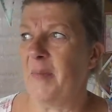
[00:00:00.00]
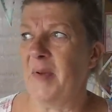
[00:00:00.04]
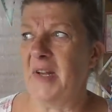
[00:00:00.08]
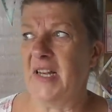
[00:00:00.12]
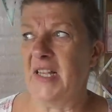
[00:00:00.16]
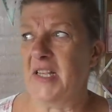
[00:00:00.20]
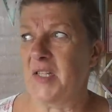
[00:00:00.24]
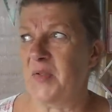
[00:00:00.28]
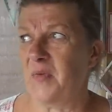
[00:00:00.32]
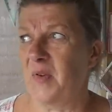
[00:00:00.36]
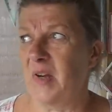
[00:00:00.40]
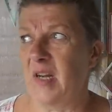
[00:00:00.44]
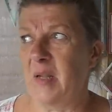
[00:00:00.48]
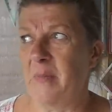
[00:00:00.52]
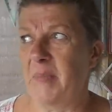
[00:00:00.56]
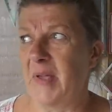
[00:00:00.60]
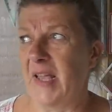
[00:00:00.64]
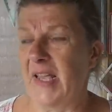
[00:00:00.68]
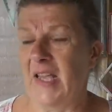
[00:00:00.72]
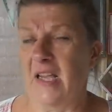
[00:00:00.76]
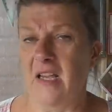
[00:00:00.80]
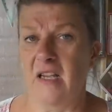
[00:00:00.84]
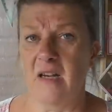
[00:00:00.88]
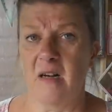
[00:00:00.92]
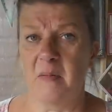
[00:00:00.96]
it's really
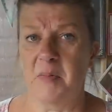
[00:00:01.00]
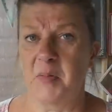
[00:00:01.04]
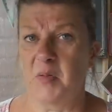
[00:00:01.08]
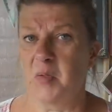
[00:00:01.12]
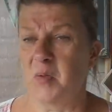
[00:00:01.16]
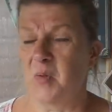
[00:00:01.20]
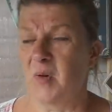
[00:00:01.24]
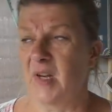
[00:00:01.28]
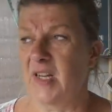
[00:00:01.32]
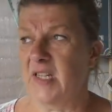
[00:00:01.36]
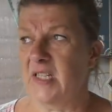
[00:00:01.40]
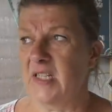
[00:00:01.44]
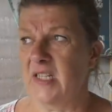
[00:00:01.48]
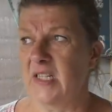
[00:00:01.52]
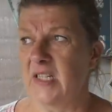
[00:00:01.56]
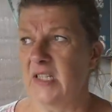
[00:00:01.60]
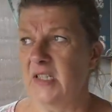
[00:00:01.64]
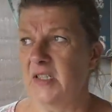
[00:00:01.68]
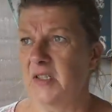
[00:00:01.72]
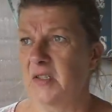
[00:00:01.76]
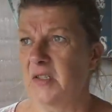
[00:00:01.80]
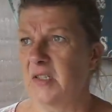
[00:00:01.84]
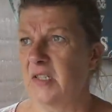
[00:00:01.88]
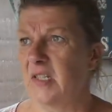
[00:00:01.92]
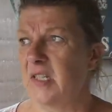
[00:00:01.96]
picking up already,
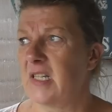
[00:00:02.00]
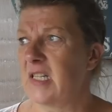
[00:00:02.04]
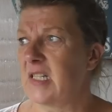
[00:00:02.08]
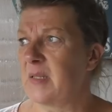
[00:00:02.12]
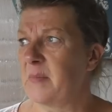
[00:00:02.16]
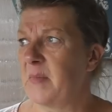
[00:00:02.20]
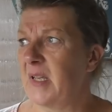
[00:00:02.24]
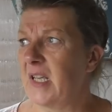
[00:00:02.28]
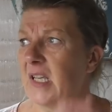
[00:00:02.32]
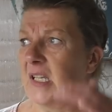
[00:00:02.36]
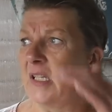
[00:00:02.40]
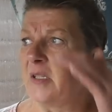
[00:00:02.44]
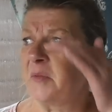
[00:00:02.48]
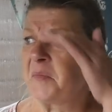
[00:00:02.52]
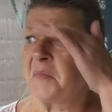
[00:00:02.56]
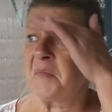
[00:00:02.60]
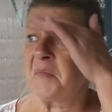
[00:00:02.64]
goodness me.